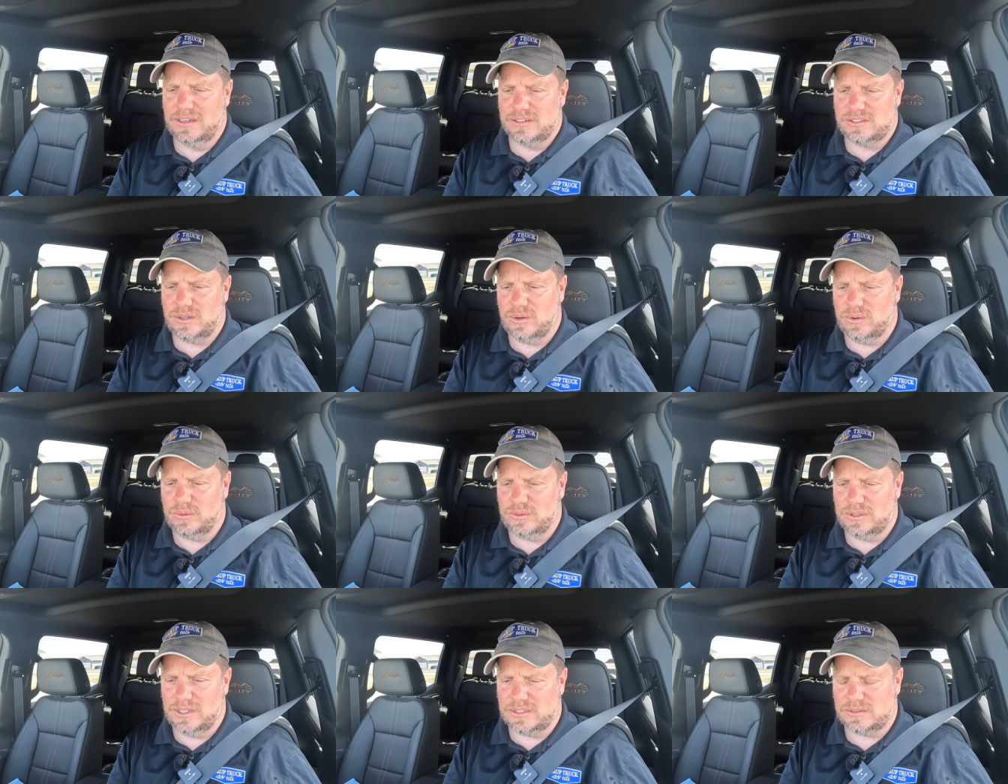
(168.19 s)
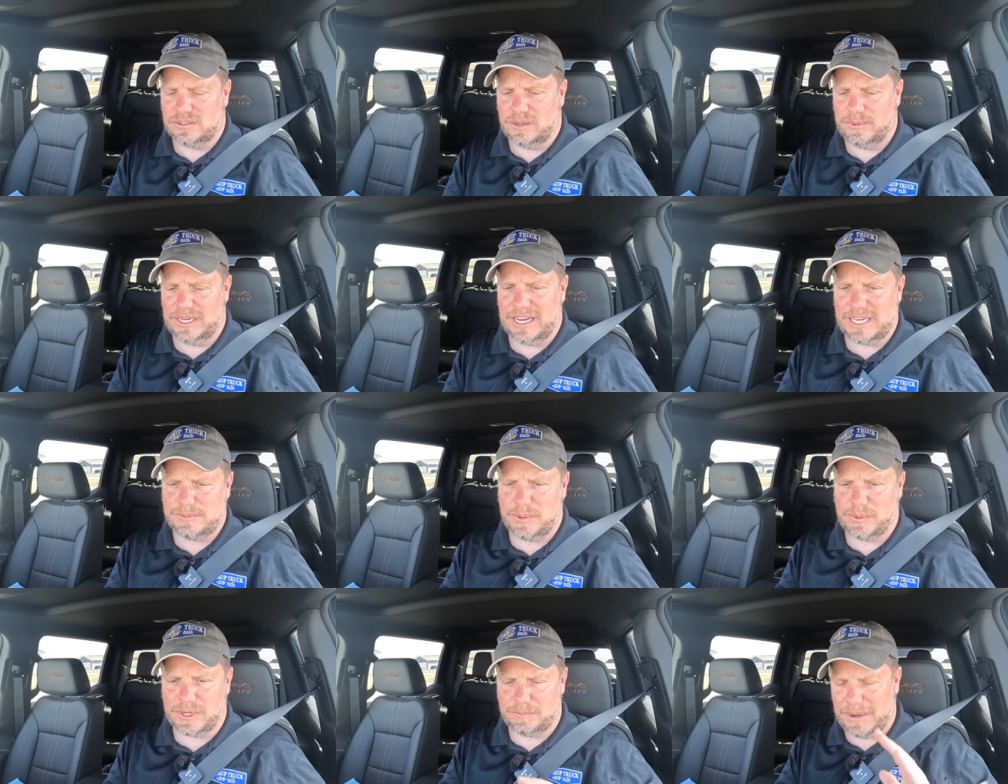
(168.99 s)
So it's going to be nice.
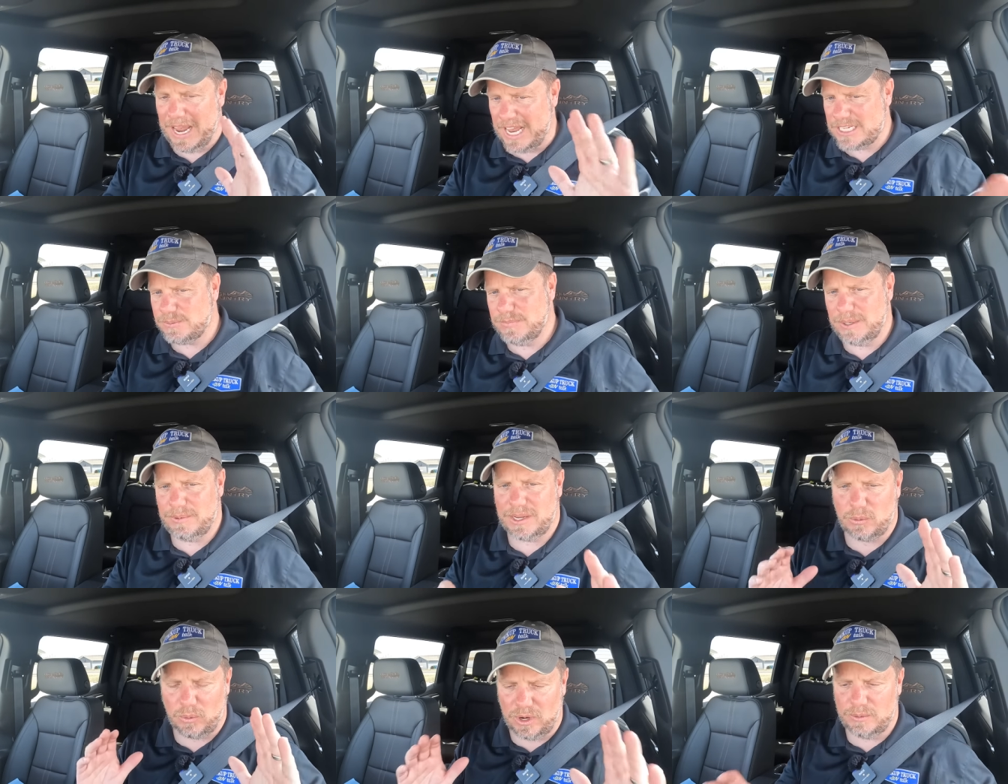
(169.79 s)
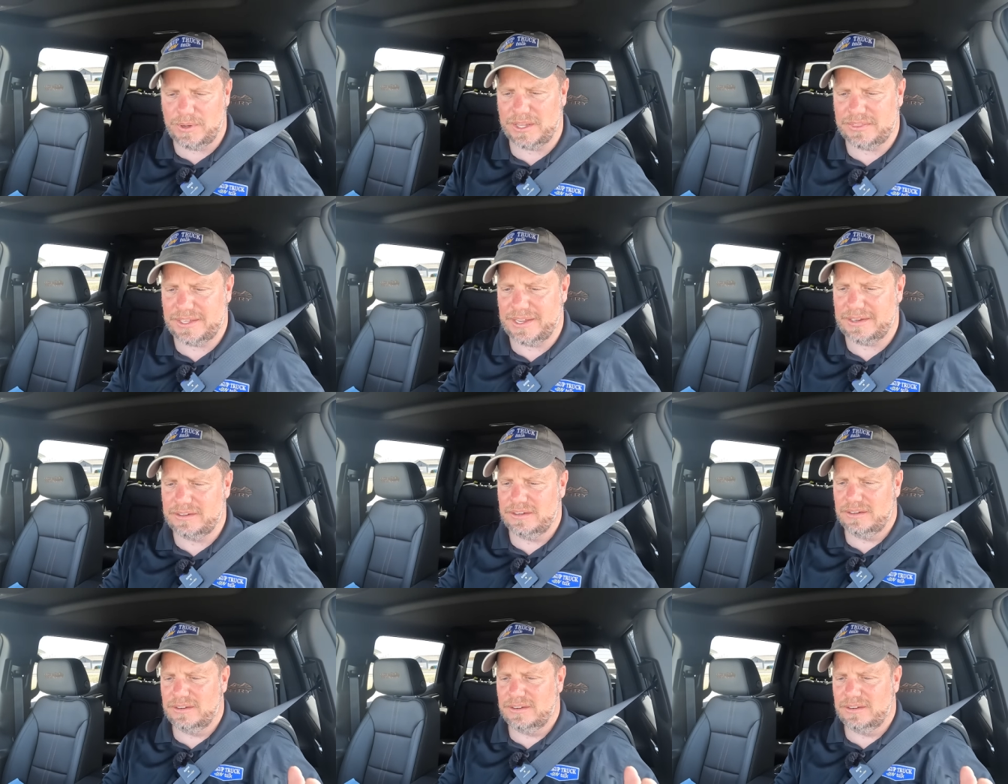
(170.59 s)
People can pass me. I'm not going to worry about that.